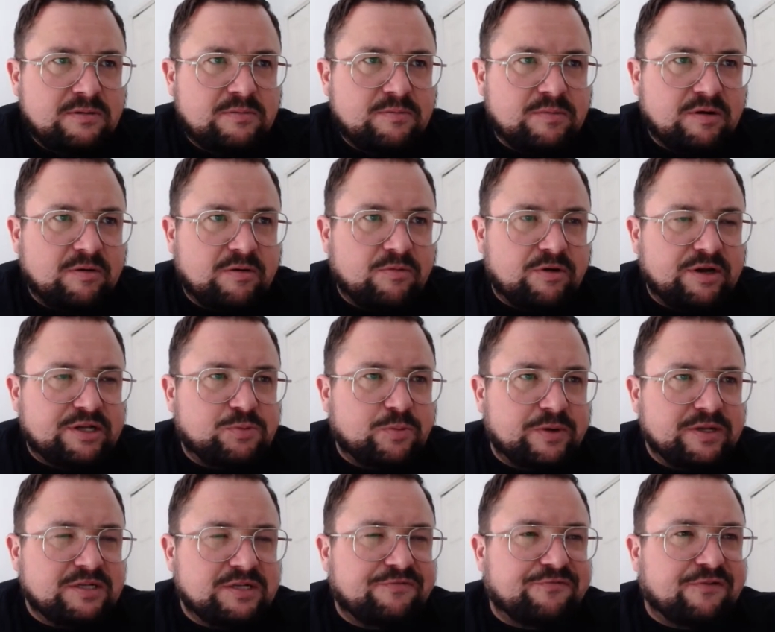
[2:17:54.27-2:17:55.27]
Murray Wallace
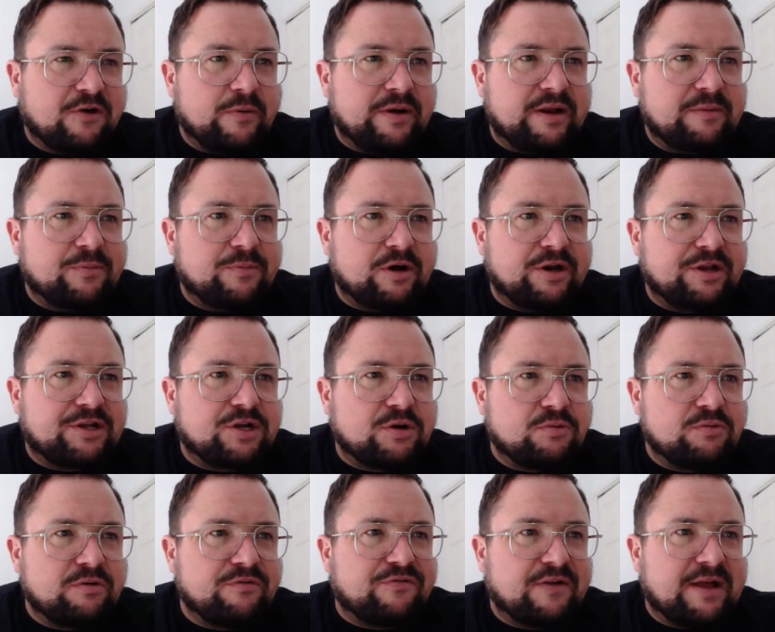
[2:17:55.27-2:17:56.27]
wins a throw-in in by the
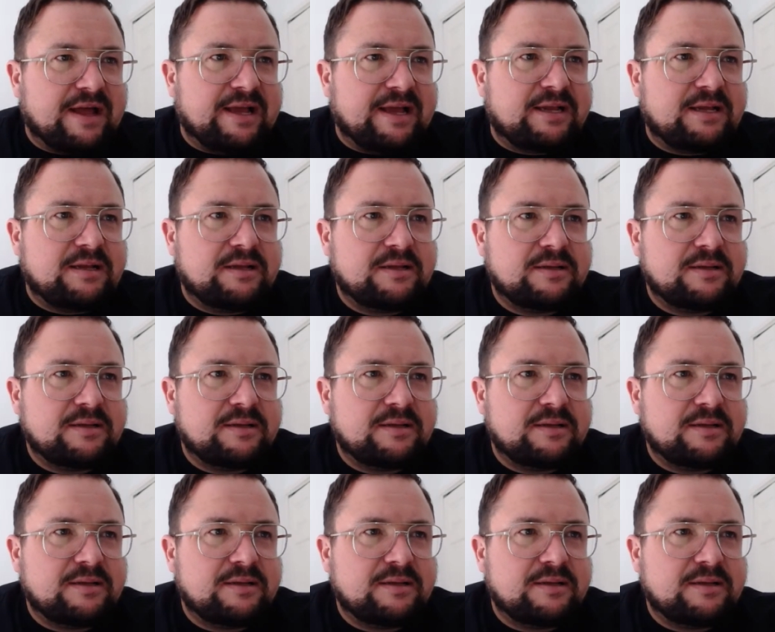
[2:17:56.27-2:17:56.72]
corner flag.